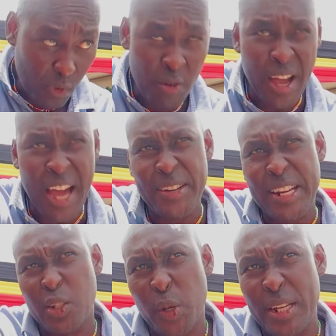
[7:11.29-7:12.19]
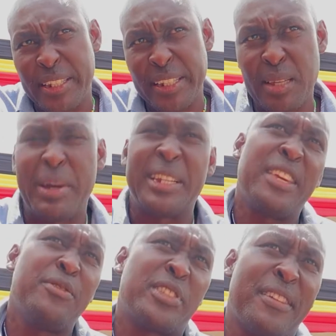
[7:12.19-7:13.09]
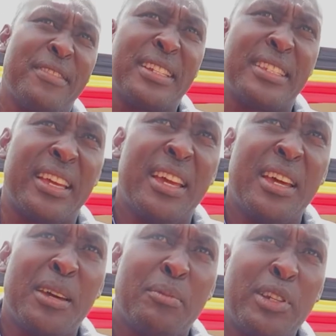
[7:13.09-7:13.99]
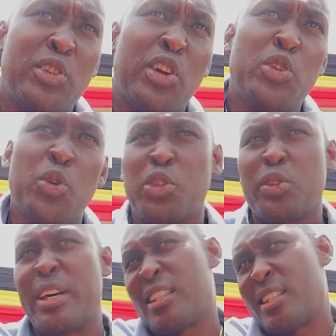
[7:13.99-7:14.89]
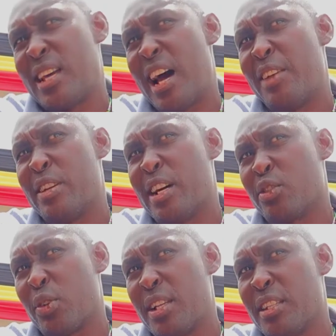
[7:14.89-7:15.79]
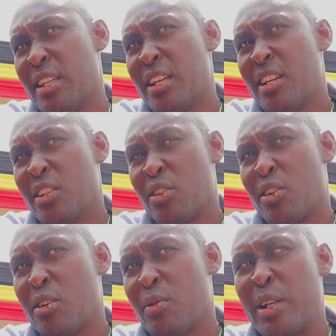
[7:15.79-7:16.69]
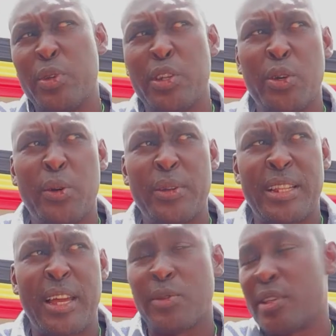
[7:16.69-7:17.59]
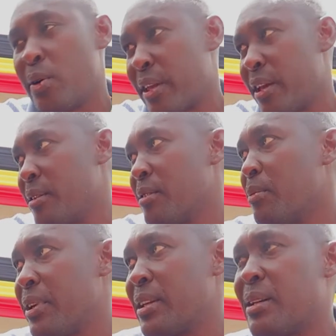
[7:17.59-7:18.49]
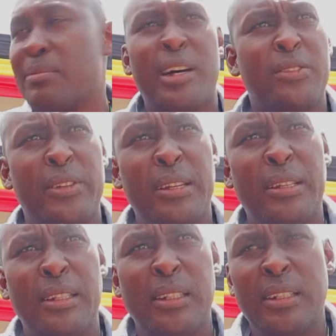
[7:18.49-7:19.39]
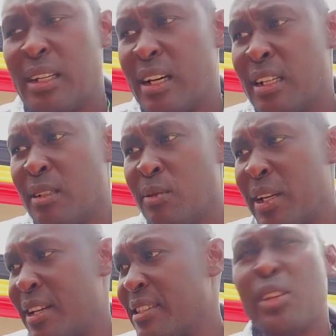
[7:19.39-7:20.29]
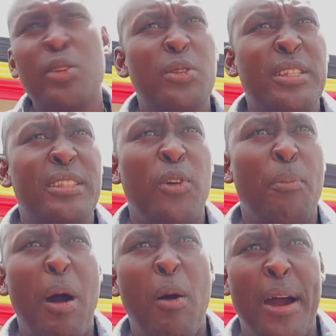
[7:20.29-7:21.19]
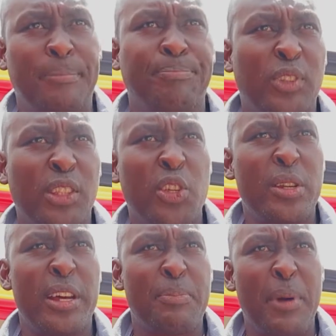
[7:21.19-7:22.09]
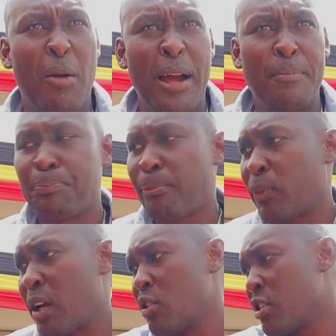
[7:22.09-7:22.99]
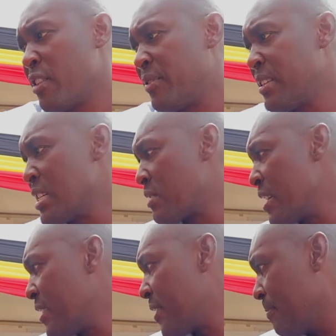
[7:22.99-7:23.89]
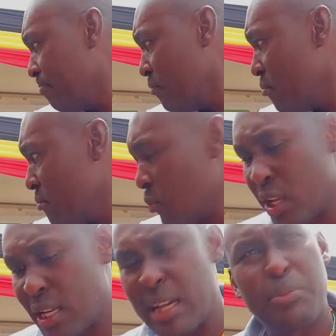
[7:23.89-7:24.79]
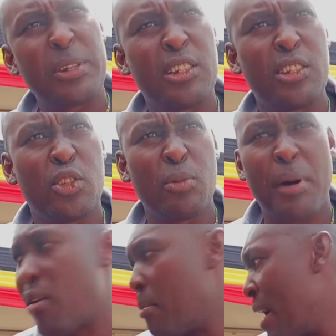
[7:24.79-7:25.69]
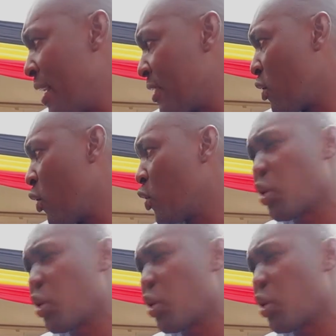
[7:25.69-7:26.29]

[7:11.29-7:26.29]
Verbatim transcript: of one hundred twenty, they might give you seventy. Yes. But you're used to that one hundred twenty. So what we do is like we say, okay, bring that battery, mm. and we can still use it for power, stationary power. Okay. And also if it degrades, we can put it into power banks or